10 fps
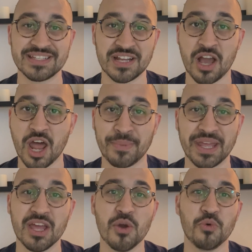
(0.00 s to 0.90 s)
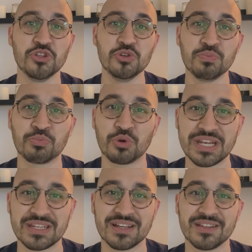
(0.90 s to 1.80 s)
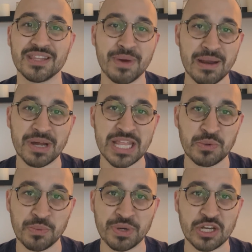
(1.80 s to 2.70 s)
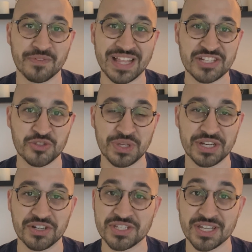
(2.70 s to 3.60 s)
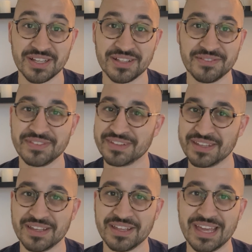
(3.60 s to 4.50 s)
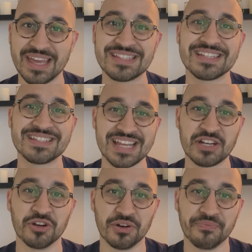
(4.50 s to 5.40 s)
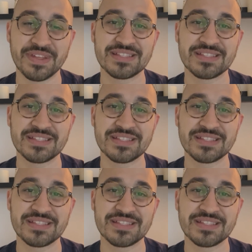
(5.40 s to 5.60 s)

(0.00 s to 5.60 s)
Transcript: in this economy. When you print the amount of money that we printed over the last two years, it's a signal.